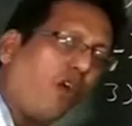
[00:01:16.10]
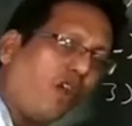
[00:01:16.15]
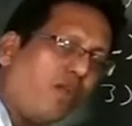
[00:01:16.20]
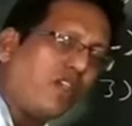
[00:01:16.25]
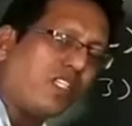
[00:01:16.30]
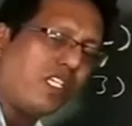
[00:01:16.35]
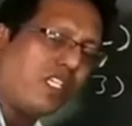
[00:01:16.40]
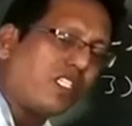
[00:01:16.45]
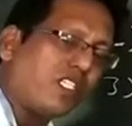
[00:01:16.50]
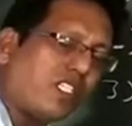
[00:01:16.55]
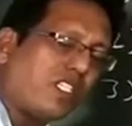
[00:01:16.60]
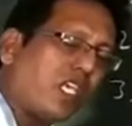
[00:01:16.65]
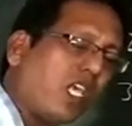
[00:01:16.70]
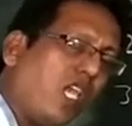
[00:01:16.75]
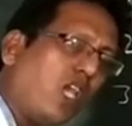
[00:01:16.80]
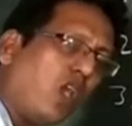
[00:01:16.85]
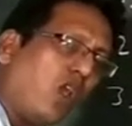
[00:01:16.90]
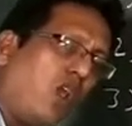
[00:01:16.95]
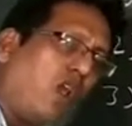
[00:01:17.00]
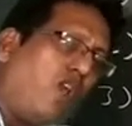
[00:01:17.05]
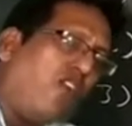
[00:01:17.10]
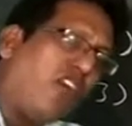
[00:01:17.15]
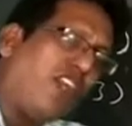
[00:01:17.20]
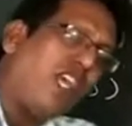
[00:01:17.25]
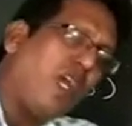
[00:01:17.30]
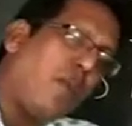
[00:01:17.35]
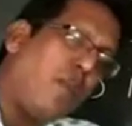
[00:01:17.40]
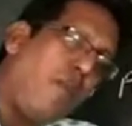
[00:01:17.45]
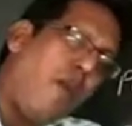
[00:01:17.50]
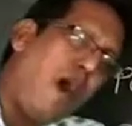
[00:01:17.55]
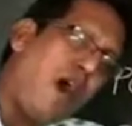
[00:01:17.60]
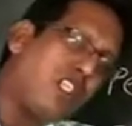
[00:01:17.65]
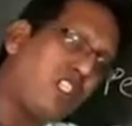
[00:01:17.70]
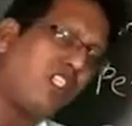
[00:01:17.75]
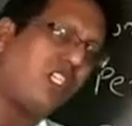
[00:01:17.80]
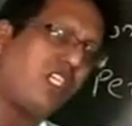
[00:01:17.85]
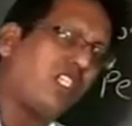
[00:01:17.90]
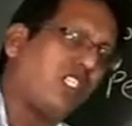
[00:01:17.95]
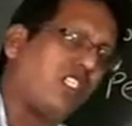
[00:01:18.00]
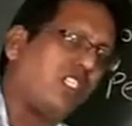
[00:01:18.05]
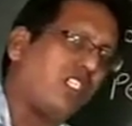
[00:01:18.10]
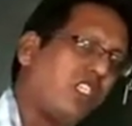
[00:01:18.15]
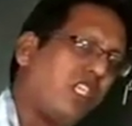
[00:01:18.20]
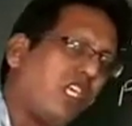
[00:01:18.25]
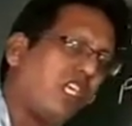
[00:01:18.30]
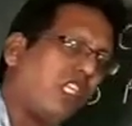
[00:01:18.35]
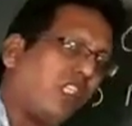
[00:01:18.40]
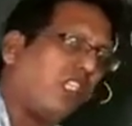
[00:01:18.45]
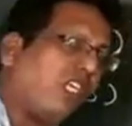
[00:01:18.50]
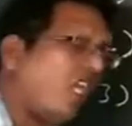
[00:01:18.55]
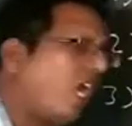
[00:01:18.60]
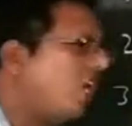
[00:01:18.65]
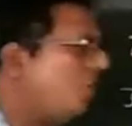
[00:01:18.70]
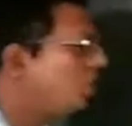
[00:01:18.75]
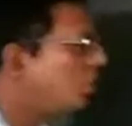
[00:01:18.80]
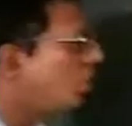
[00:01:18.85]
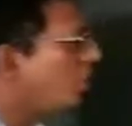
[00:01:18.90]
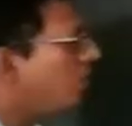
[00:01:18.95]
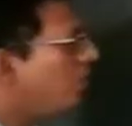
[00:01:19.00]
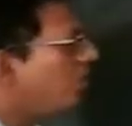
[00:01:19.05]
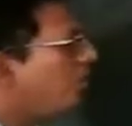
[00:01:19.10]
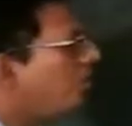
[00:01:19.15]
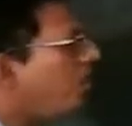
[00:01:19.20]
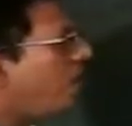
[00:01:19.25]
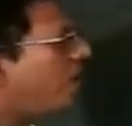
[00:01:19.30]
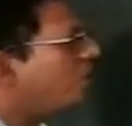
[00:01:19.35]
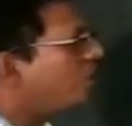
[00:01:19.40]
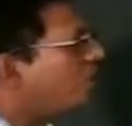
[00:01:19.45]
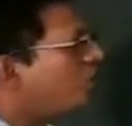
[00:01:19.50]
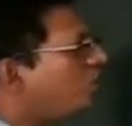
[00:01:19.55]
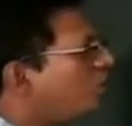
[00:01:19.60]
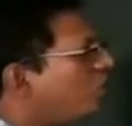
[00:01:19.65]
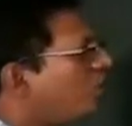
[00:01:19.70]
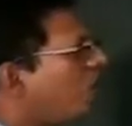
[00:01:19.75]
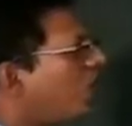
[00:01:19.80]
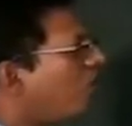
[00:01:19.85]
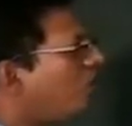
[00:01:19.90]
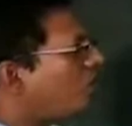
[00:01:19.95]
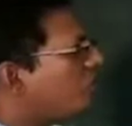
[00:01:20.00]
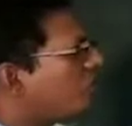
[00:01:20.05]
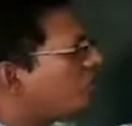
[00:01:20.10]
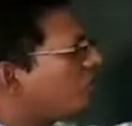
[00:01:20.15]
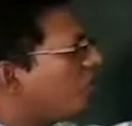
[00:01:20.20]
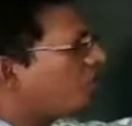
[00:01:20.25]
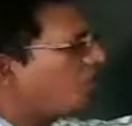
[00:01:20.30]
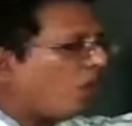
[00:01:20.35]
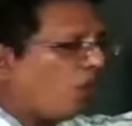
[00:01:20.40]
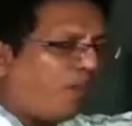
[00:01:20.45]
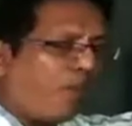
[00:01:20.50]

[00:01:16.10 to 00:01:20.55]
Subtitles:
divisions. If you take past tense, then also in past tense we have simple